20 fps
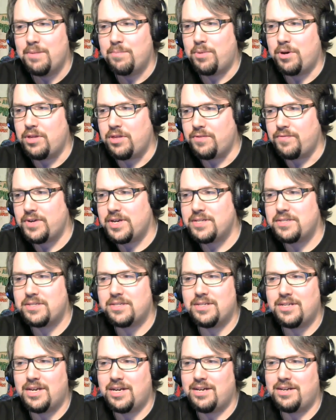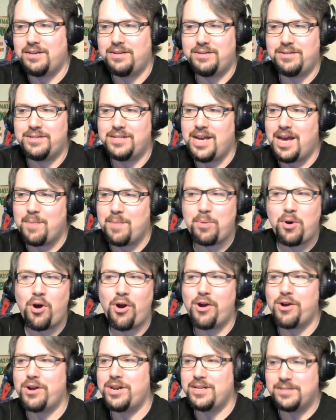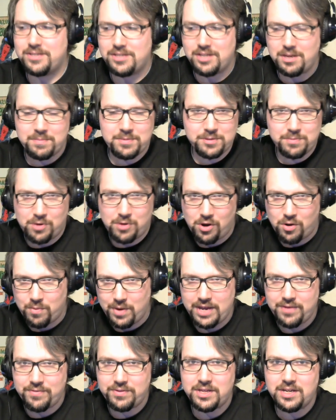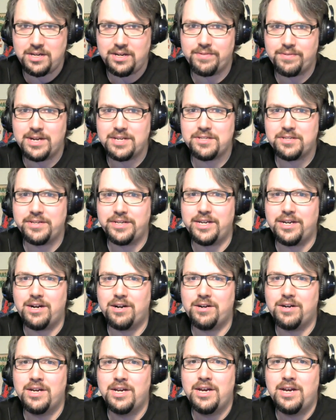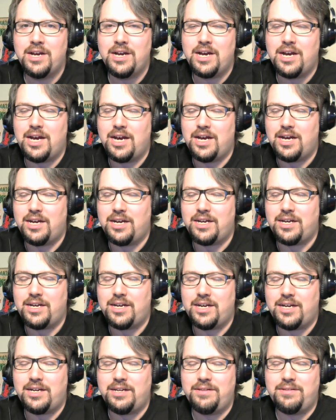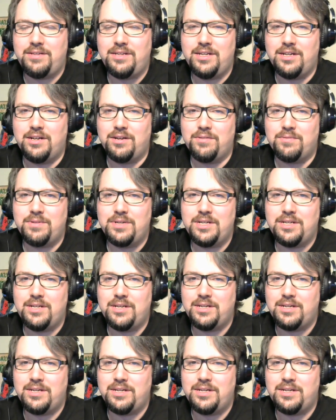both of us uh, apart in some small way with indie wrestling in our Uh, uh, you know,